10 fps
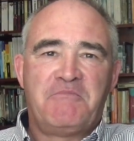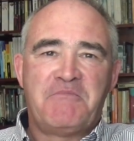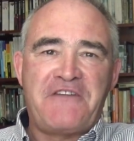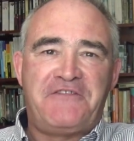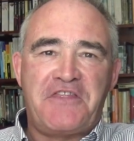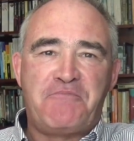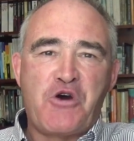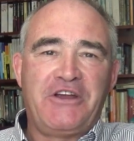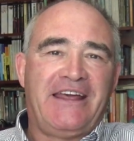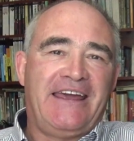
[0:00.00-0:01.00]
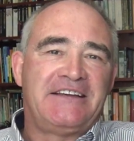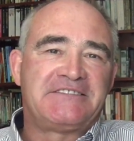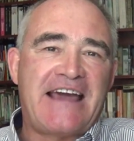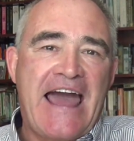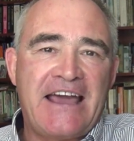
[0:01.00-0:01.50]
My fifth point
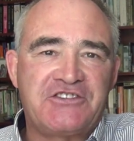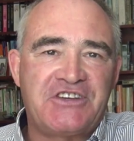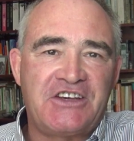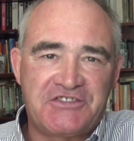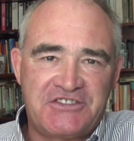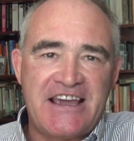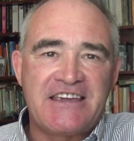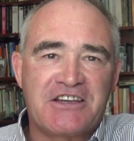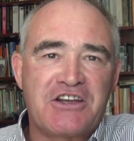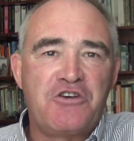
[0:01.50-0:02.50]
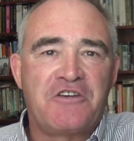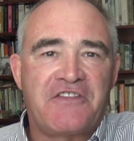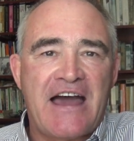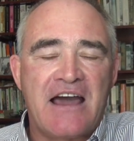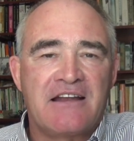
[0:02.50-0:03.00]
is access. Take a note of
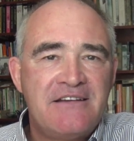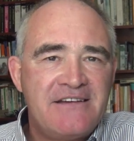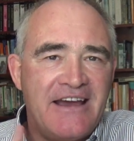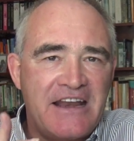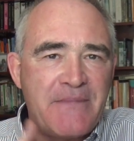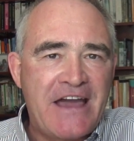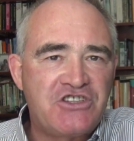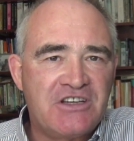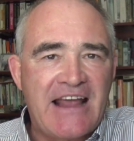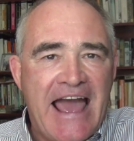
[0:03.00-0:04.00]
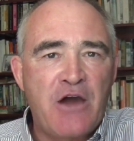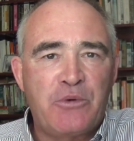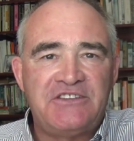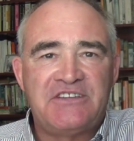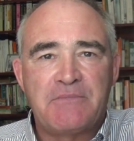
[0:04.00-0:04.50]
that and imagine how
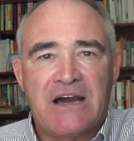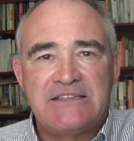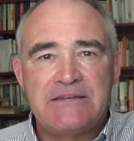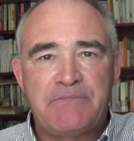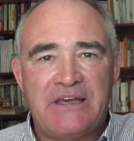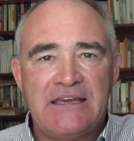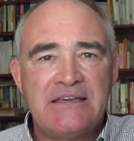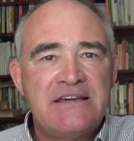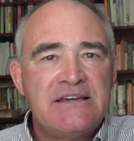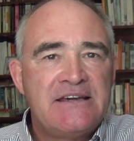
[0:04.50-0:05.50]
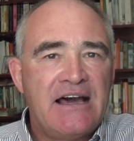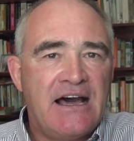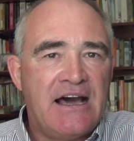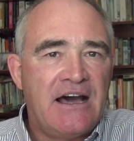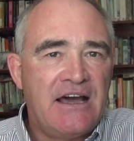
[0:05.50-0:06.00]
easy might it be,
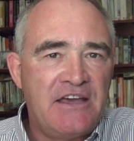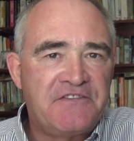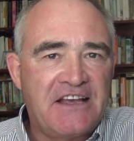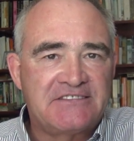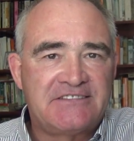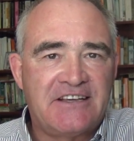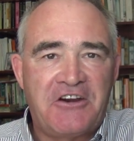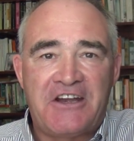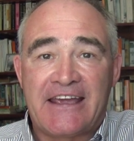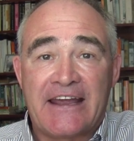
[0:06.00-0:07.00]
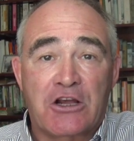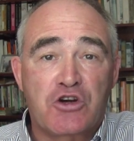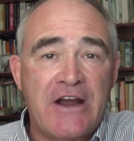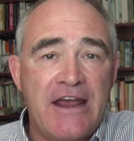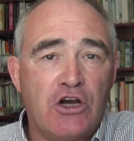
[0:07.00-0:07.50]
if necessary, to get a
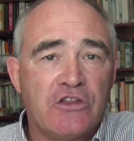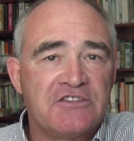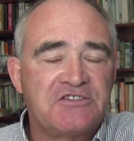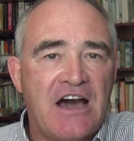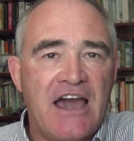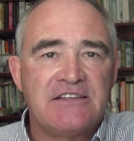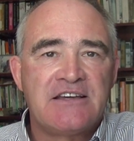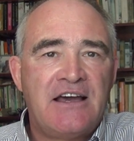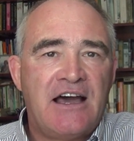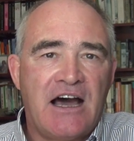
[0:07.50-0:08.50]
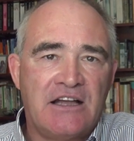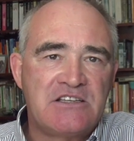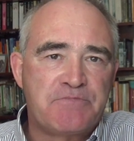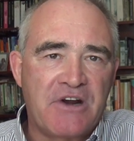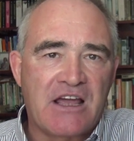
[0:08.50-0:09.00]
crane on the site and
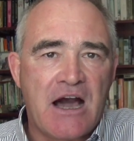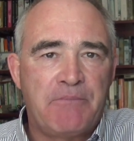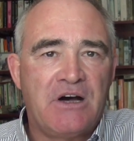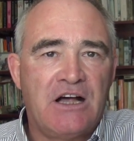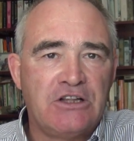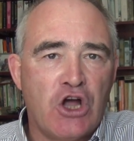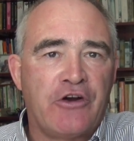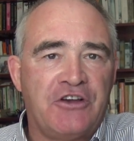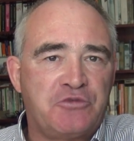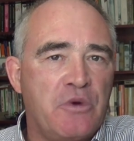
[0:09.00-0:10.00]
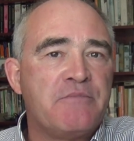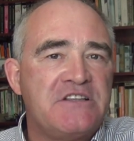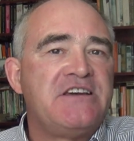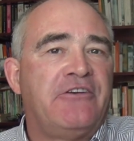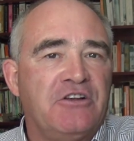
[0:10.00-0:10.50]
to bring up lorries with
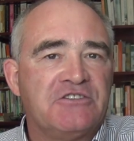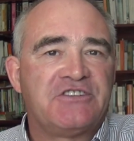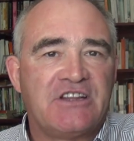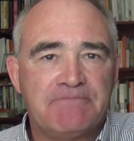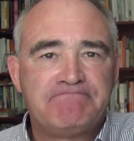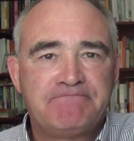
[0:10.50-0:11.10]
materials in them.